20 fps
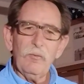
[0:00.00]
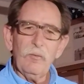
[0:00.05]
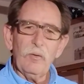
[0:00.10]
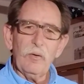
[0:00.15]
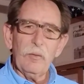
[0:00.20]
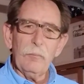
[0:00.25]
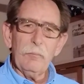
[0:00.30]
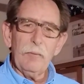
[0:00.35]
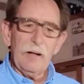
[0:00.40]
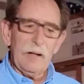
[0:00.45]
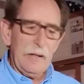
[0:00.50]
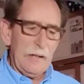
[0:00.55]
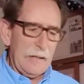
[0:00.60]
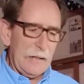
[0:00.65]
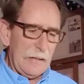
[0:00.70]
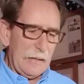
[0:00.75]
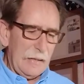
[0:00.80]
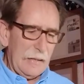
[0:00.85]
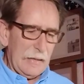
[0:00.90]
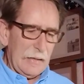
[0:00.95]
for
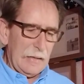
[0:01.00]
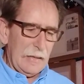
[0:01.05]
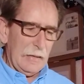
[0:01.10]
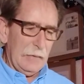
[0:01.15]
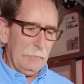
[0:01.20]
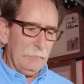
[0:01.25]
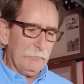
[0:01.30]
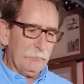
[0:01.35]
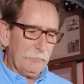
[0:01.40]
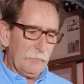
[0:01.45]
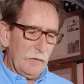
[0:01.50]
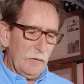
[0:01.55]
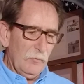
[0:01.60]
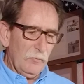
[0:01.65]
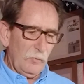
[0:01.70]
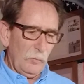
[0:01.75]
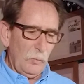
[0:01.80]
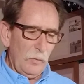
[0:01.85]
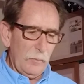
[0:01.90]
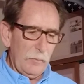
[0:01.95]
my um,
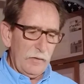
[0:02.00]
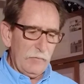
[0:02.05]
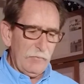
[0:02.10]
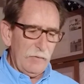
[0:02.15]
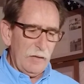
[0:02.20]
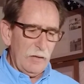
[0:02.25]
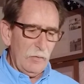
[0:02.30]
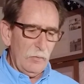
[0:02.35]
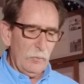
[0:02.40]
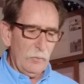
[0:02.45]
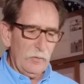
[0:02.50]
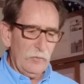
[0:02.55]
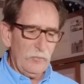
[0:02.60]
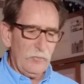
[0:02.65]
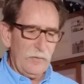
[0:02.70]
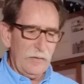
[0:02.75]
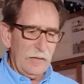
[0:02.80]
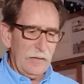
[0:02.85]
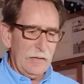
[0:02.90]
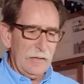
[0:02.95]
for one of my
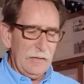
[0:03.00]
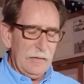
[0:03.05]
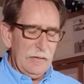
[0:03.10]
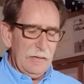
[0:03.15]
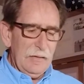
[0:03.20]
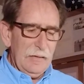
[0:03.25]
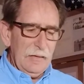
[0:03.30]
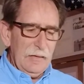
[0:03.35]
followers that